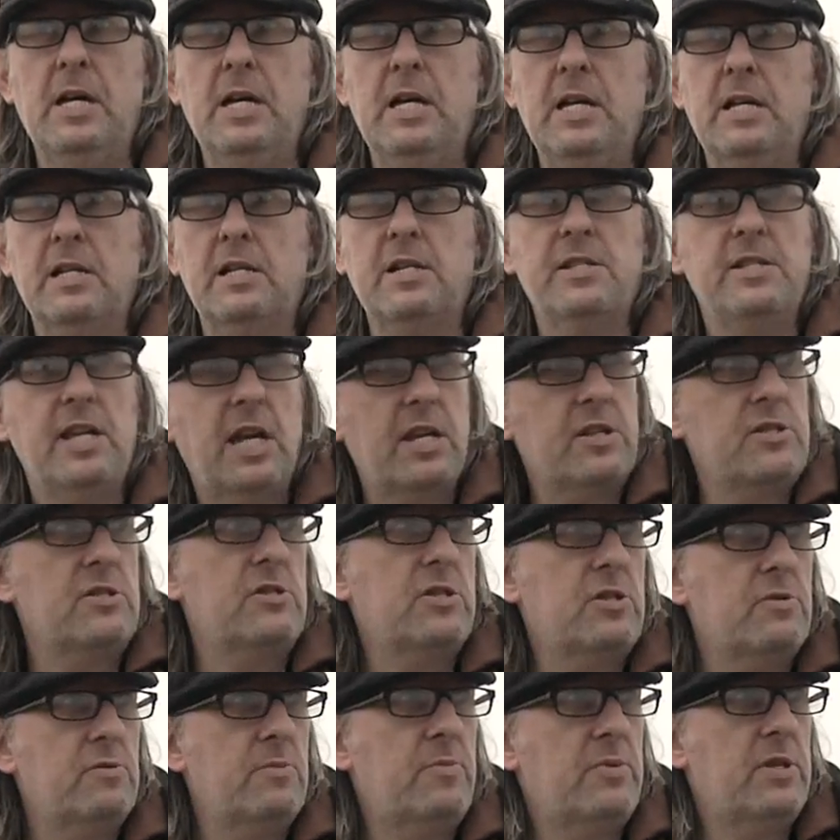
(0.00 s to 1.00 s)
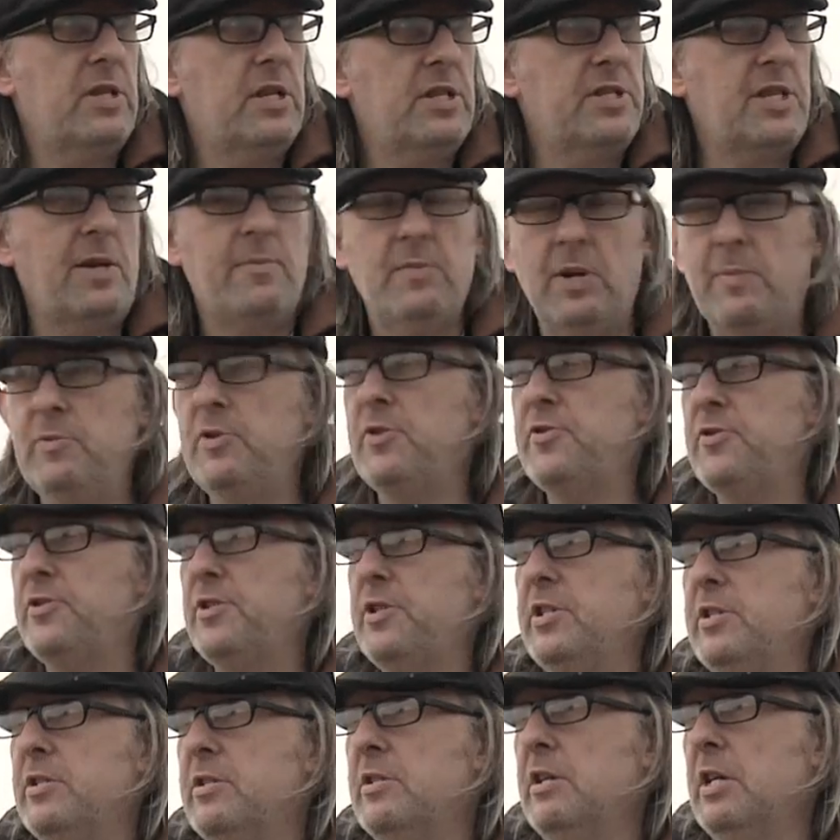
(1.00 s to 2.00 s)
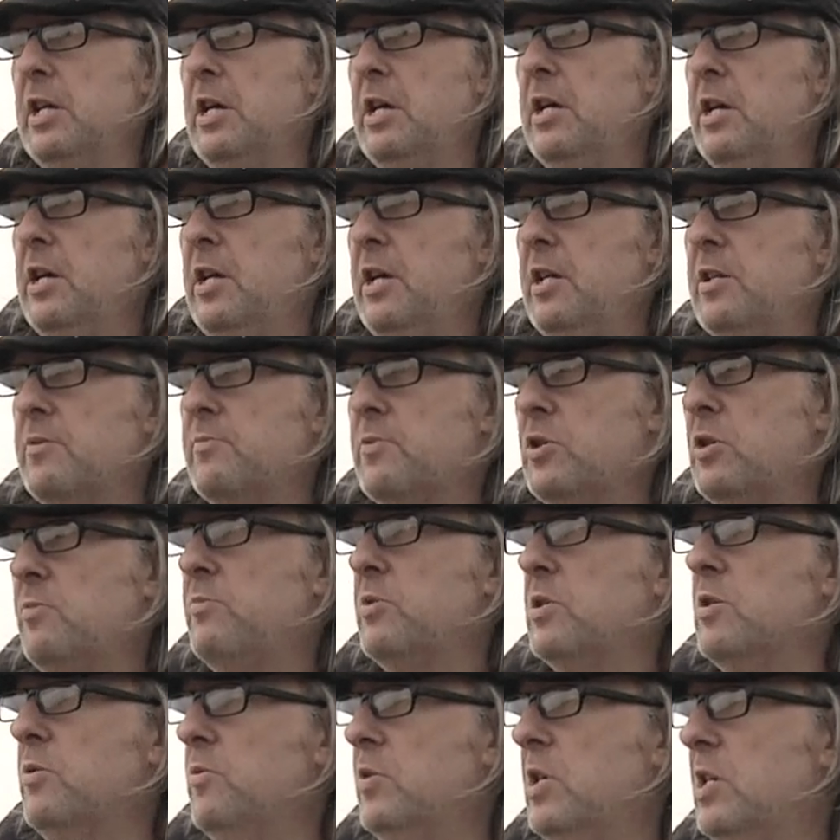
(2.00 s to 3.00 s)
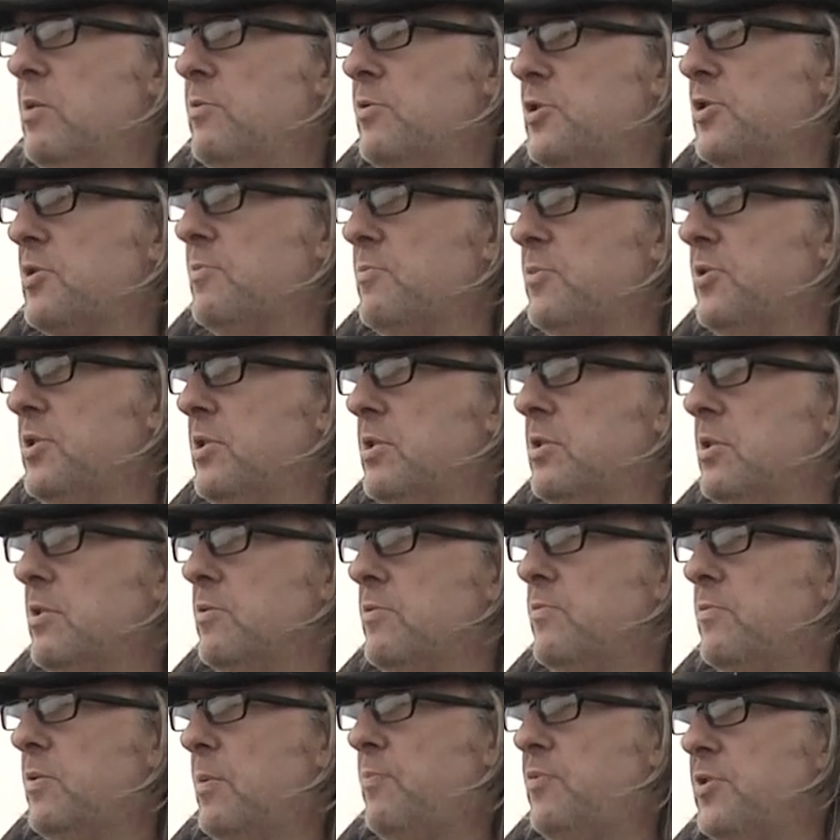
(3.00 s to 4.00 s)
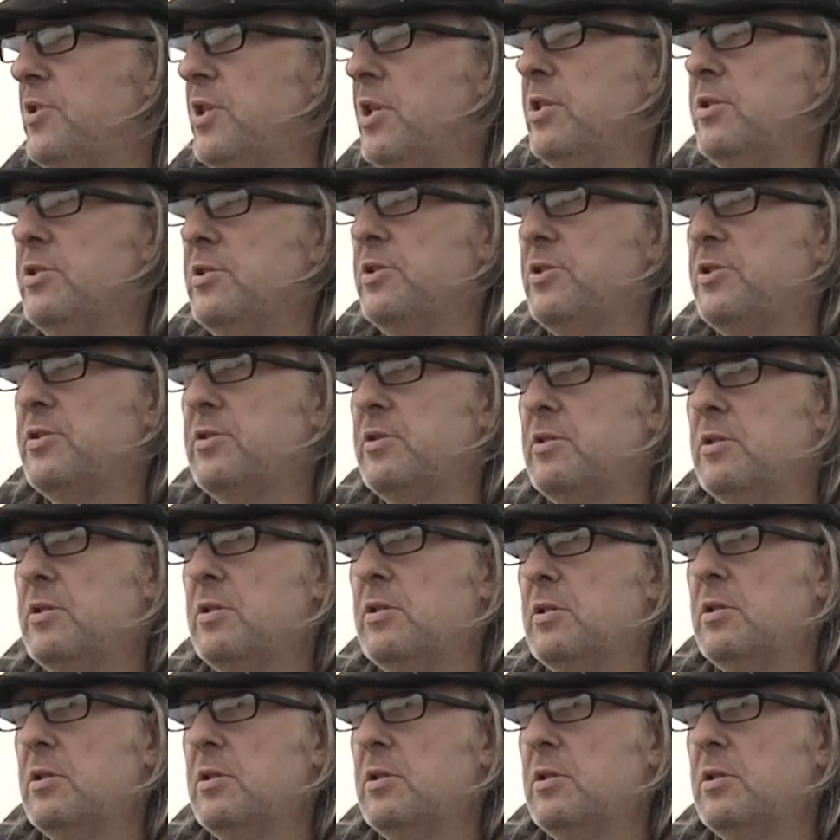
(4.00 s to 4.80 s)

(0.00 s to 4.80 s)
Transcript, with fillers: uh, connection to a place. I'm, I'm interested in, in coming away with something that represents